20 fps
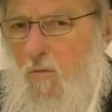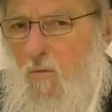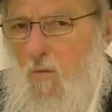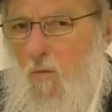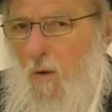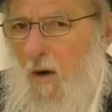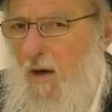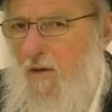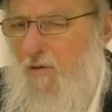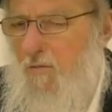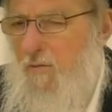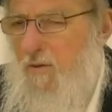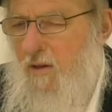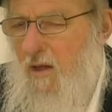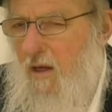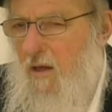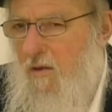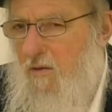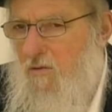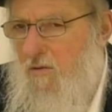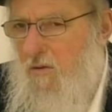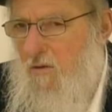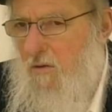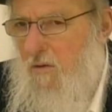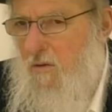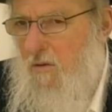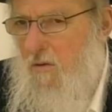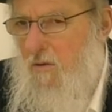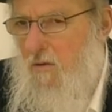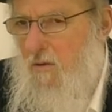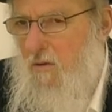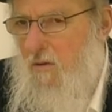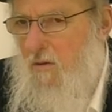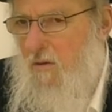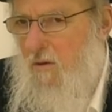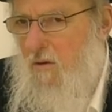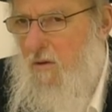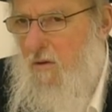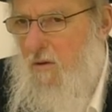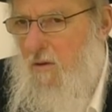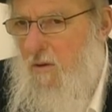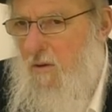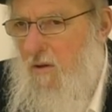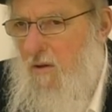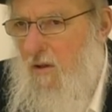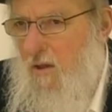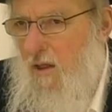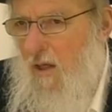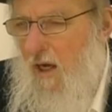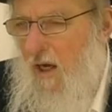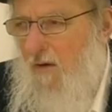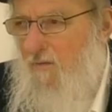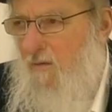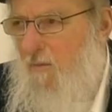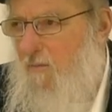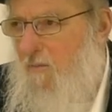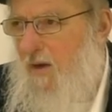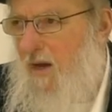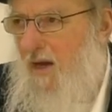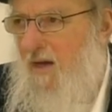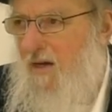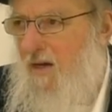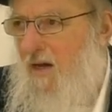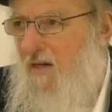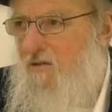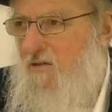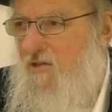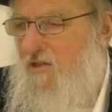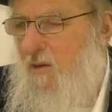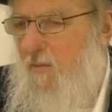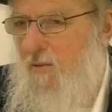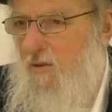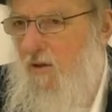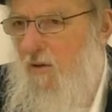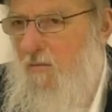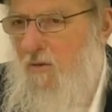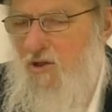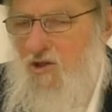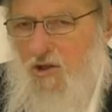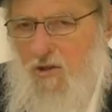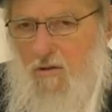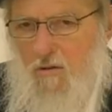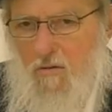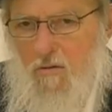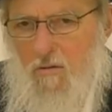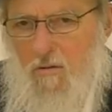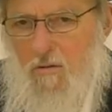Why 3 days? If a man has a seminal emission,